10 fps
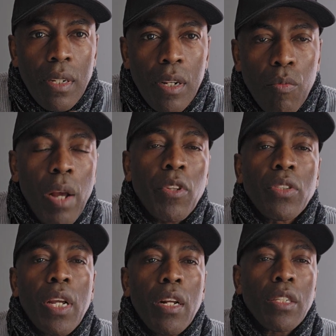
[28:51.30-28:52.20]
we have to
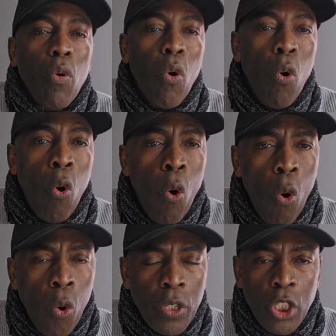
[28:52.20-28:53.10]
take the
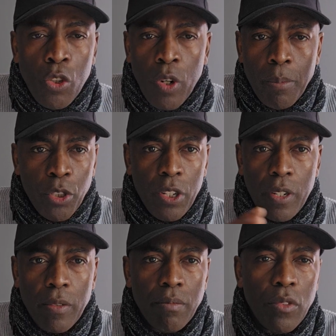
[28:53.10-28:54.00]
whole
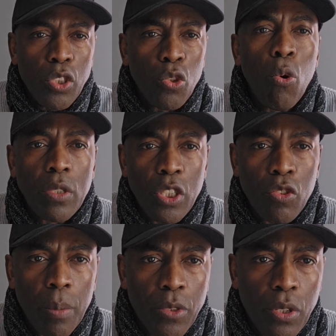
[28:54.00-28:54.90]
scripture, total
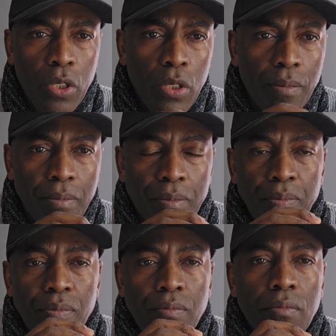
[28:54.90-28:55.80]
scripture,
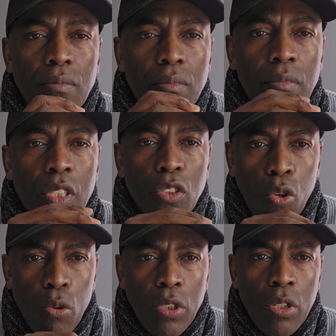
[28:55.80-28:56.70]

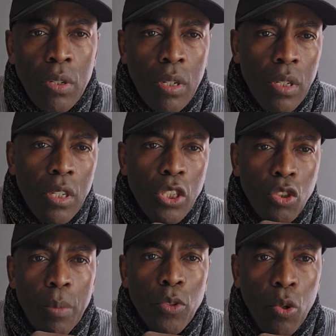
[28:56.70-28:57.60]
total
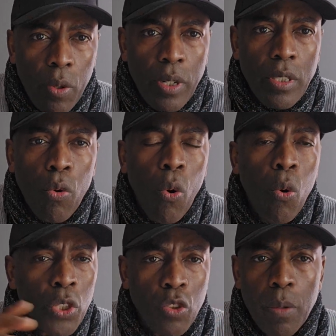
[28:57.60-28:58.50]
scriptura, the
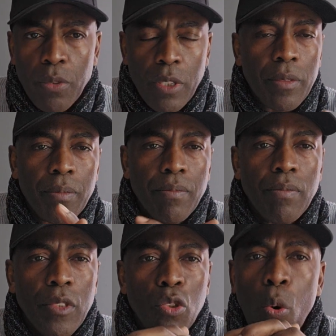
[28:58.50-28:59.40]
whole scripture,
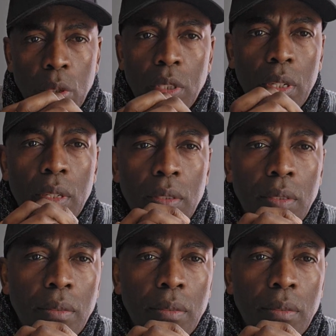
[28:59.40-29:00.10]
total